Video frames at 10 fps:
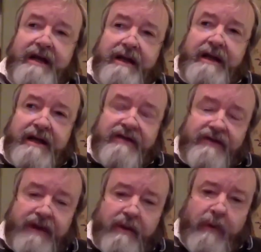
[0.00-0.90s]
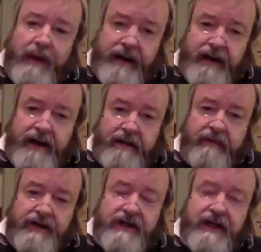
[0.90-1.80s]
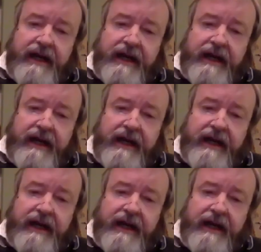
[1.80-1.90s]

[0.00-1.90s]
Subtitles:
there is no way in which it